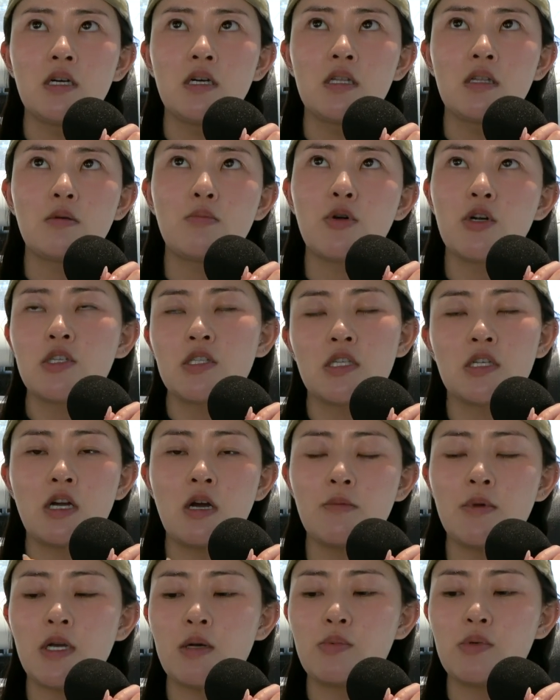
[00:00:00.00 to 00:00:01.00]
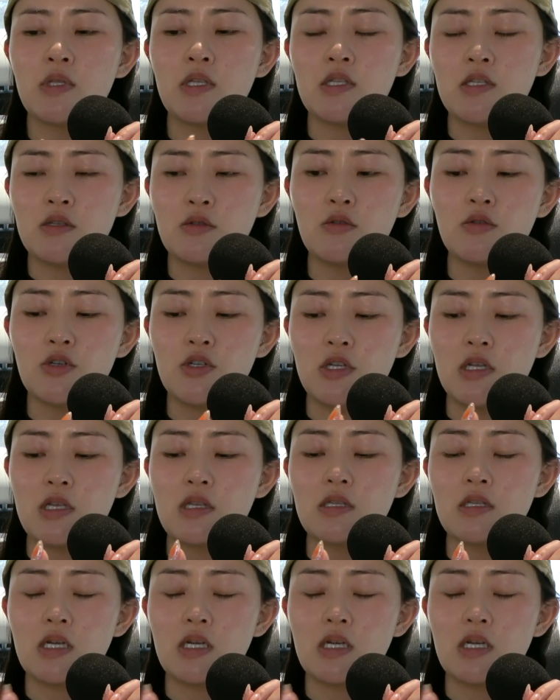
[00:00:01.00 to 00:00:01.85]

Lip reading: the person coming up with the solutions.